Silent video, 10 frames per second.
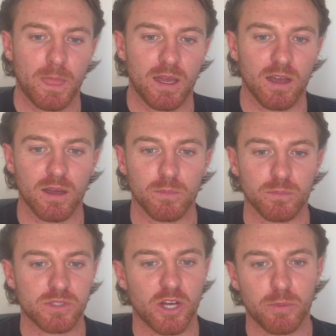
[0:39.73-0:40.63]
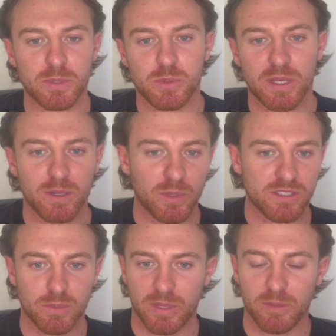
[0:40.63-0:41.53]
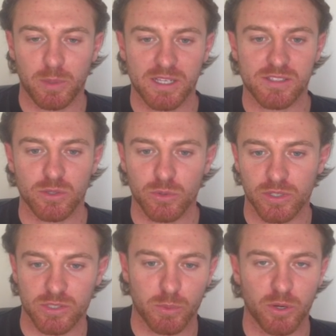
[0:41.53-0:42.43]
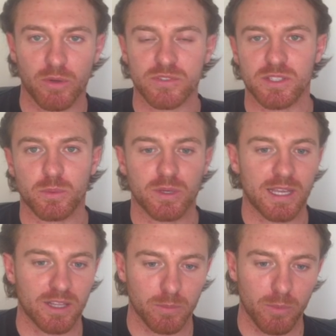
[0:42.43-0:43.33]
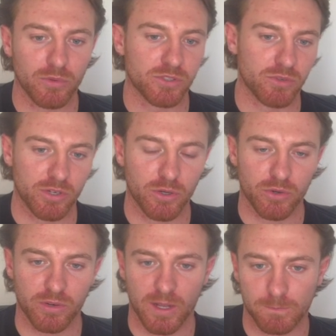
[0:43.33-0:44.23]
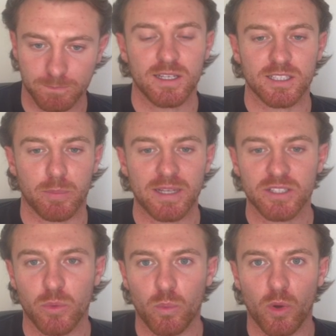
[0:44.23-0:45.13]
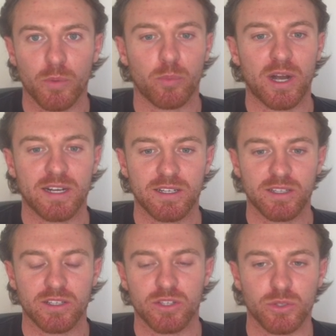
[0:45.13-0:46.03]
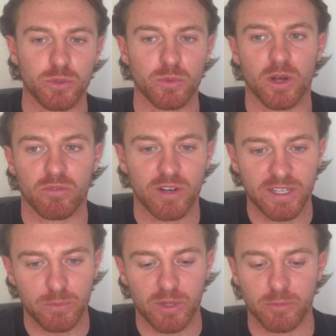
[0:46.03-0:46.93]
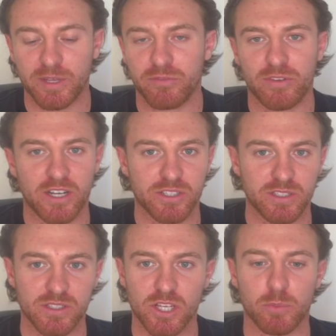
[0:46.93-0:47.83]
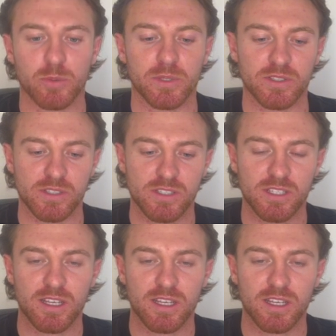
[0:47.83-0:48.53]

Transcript: time between when they place the order. So we want to obviously get them to reorder again. Depending on what brand you are running, whether it be in fashion, supplements,